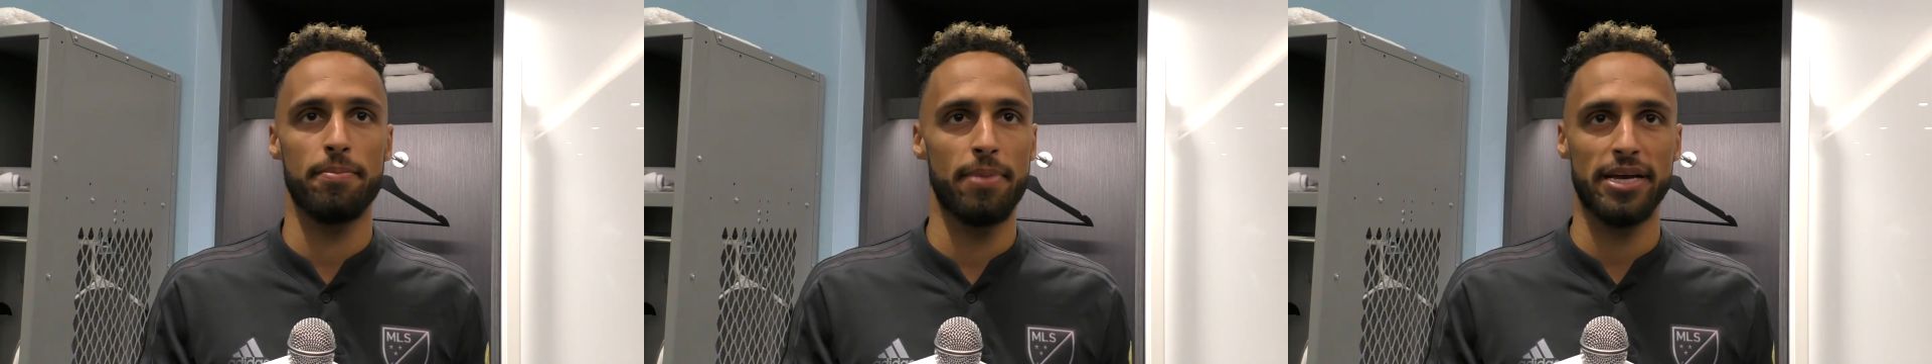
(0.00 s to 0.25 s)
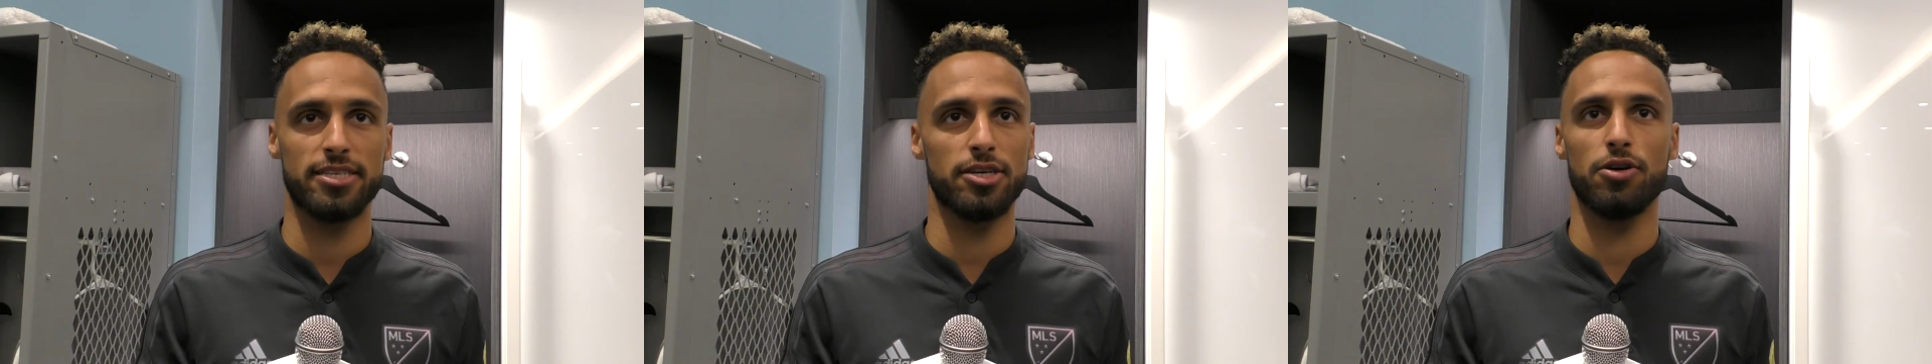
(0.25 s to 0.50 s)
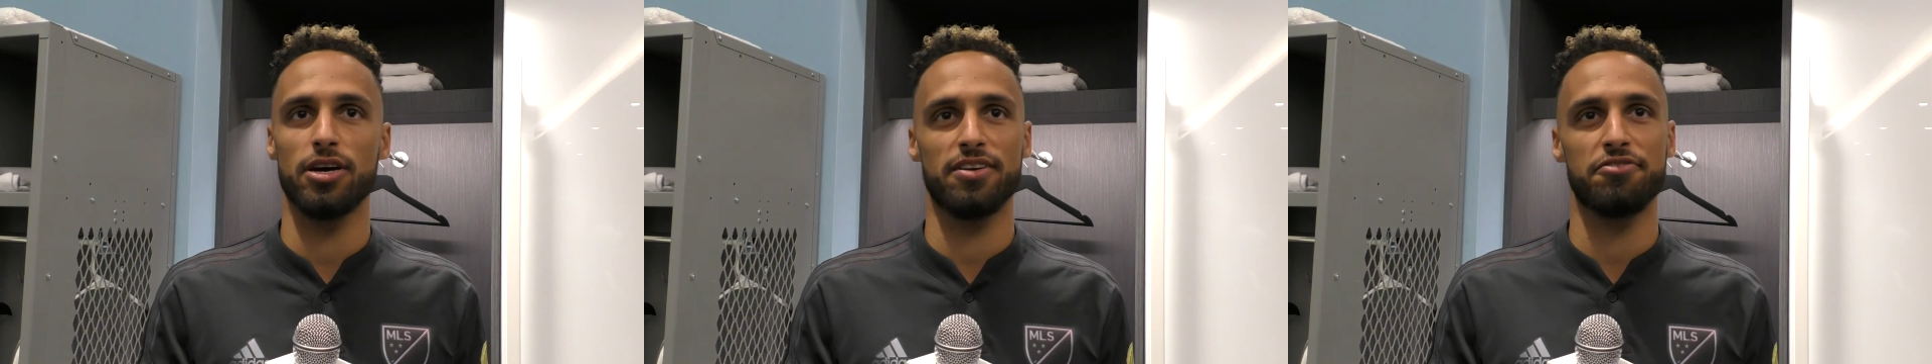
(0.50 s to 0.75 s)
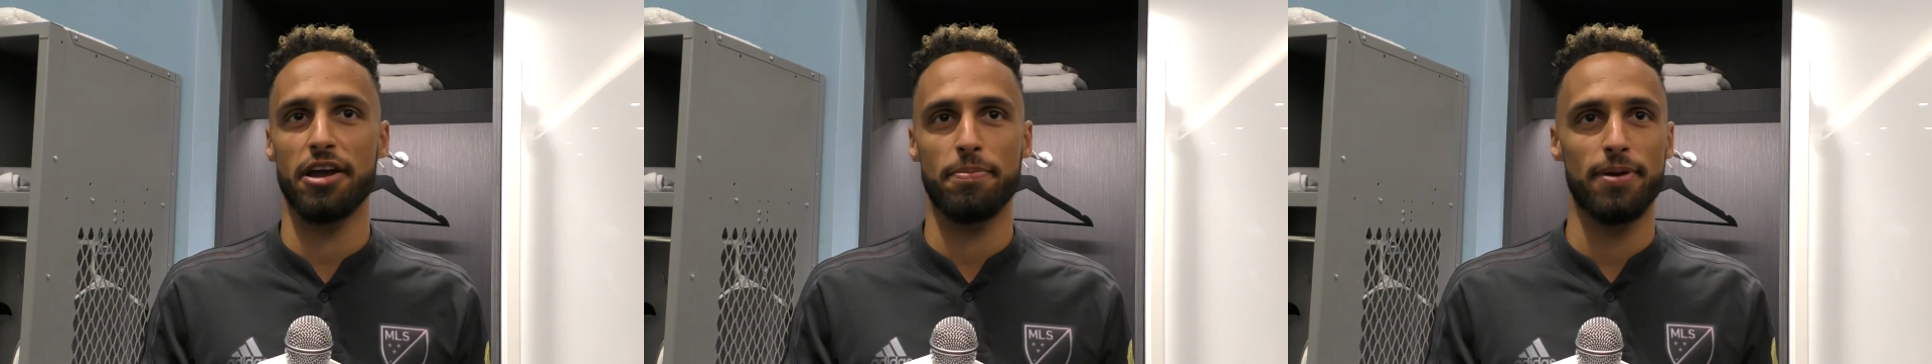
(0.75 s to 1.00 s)
Mexico
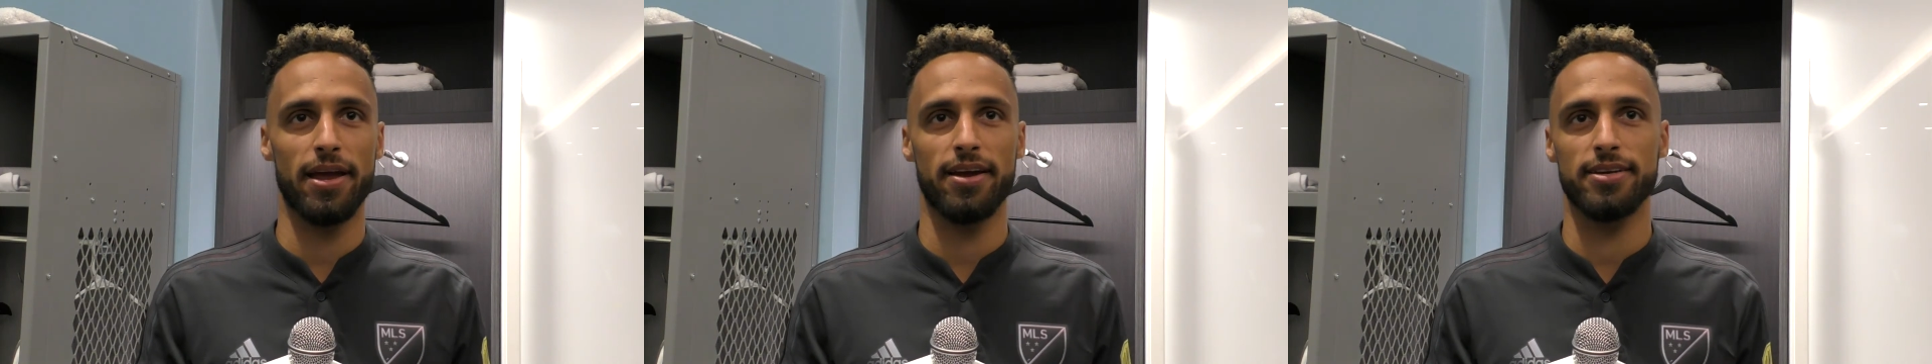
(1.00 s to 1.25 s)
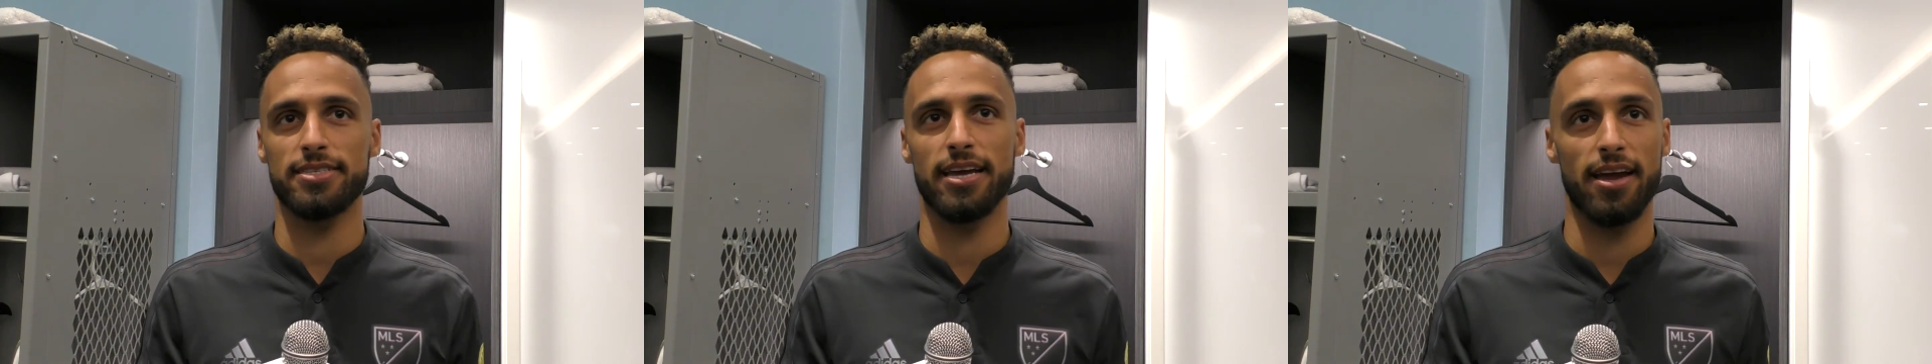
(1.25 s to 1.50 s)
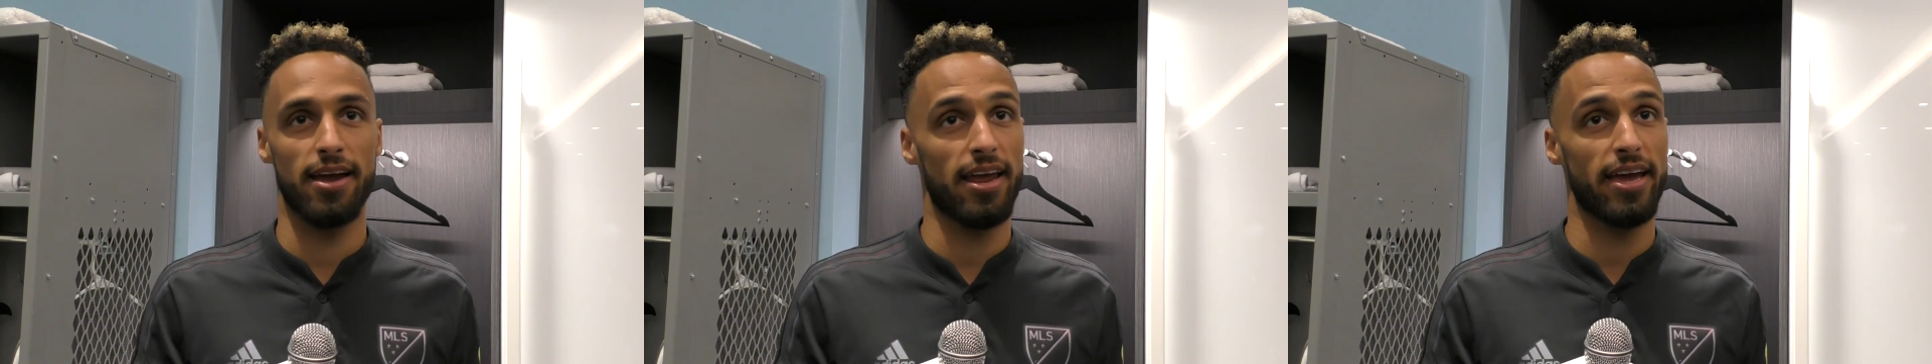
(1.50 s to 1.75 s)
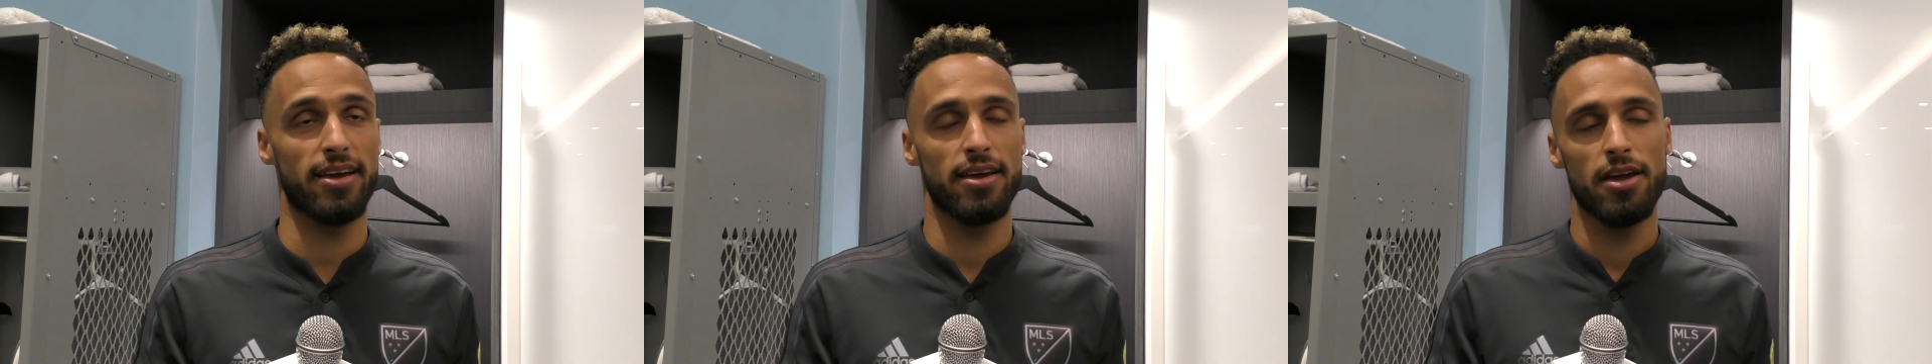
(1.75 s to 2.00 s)
had great players. They're
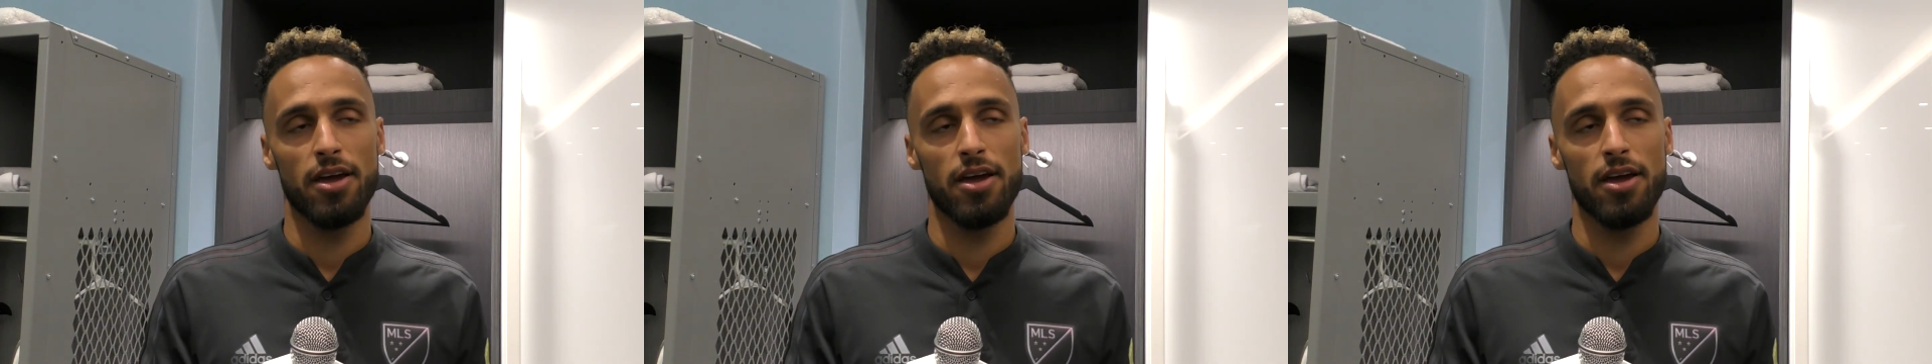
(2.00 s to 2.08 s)
like